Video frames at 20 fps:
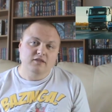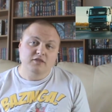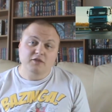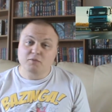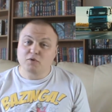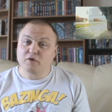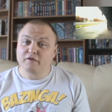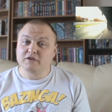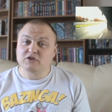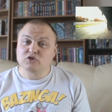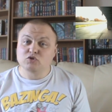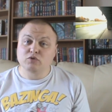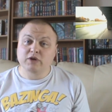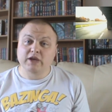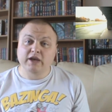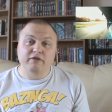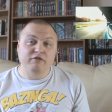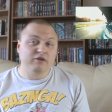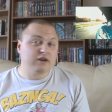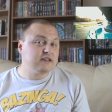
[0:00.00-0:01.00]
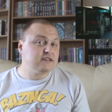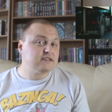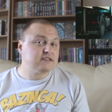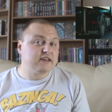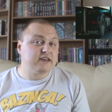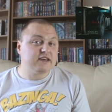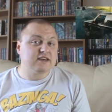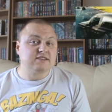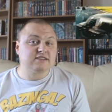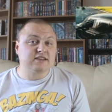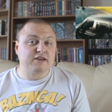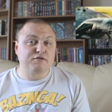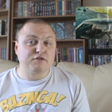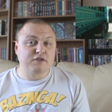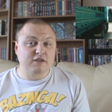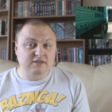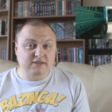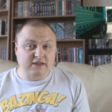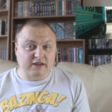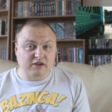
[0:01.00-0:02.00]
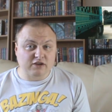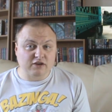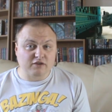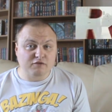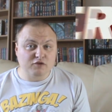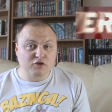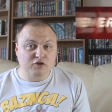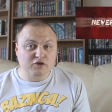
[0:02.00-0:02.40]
The movie's UK release date is set for the 2nd of